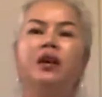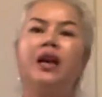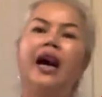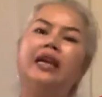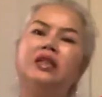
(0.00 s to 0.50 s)

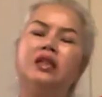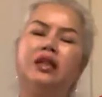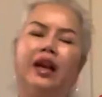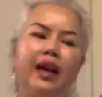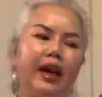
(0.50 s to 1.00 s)
Guys,
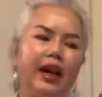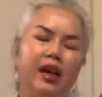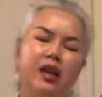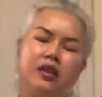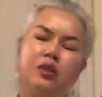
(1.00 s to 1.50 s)
today
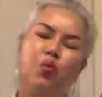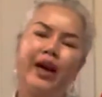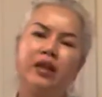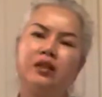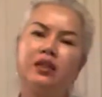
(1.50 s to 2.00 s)
is
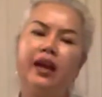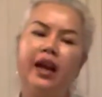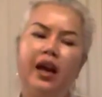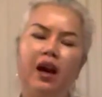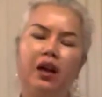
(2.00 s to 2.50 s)

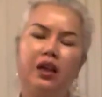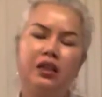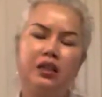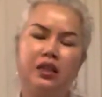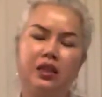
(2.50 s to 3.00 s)
Wednesday,
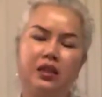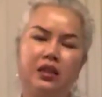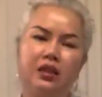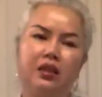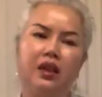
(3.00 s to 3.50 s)
August
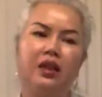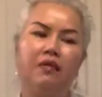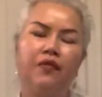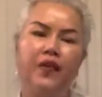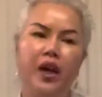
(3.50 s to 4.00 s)

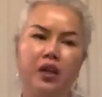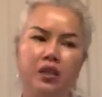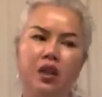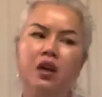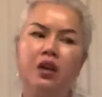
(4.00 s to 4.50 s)

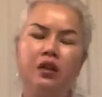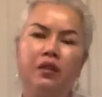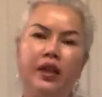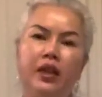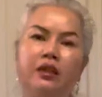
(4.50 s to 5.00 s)
31st,
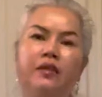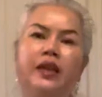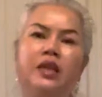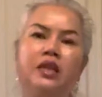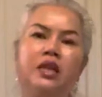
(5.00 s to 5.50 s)

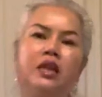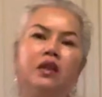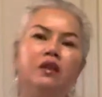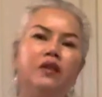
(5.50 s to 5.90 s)
2022.